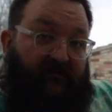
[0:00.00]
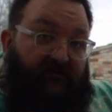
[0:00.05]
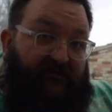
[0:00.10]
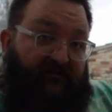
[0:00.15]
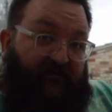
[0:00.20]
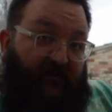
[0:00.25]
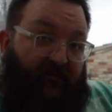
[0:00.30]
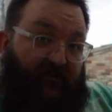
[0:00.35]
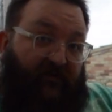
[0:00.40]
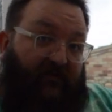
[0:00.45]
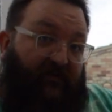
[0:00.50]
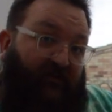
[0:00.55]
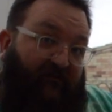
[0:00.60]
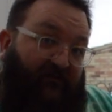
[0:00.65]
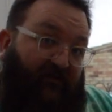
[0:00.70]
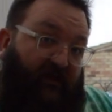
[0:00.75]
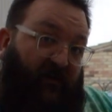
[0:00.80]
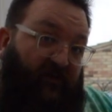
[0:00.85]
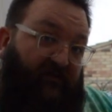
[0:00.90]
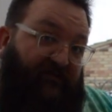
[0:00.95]
So we can have
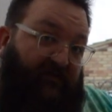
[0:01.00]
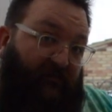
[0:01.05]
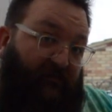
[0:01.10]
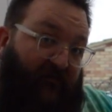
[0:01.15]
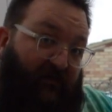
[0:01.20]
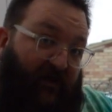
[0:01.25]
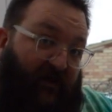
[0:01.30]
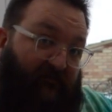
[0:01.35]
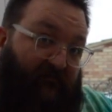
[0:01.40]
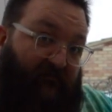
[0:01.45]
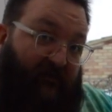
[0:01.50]
a close-up of that